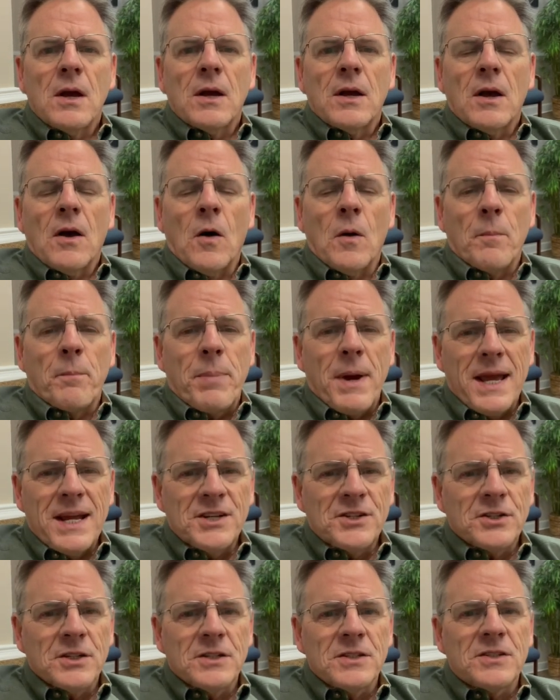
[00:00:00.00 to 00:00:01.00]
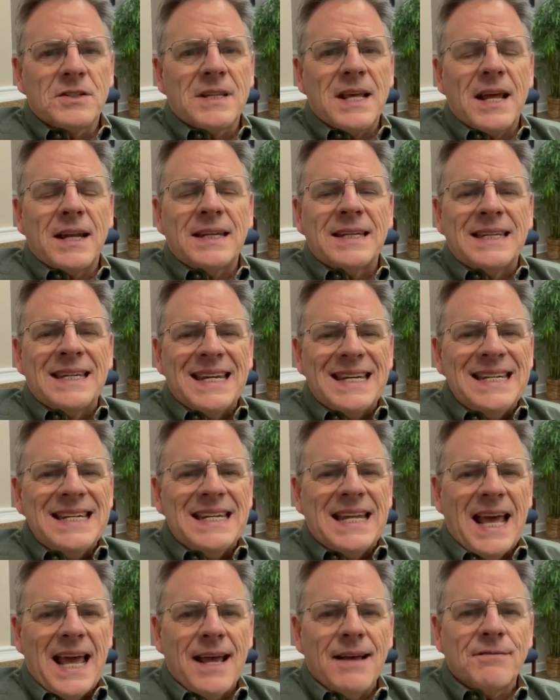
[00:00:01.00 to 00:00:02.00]
on patients that
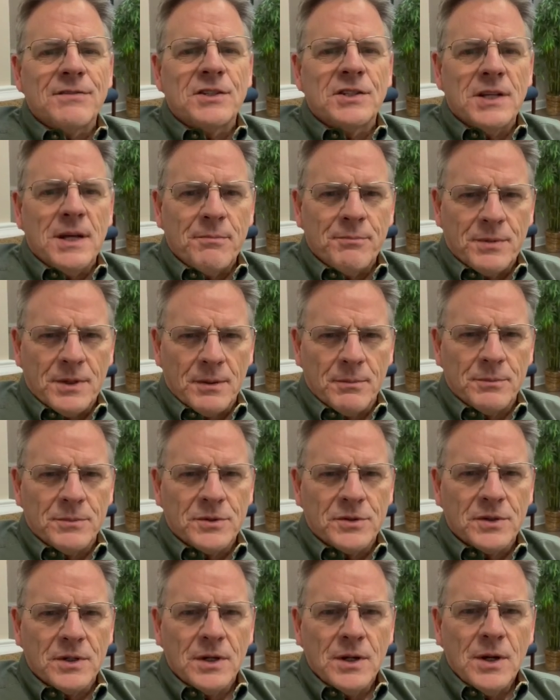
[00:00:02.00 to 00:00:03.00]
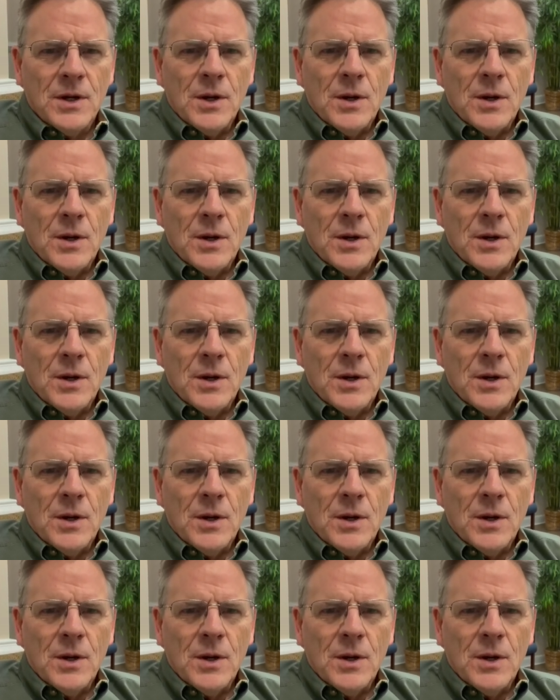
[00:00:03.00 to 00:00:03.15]
didn't have symptoms,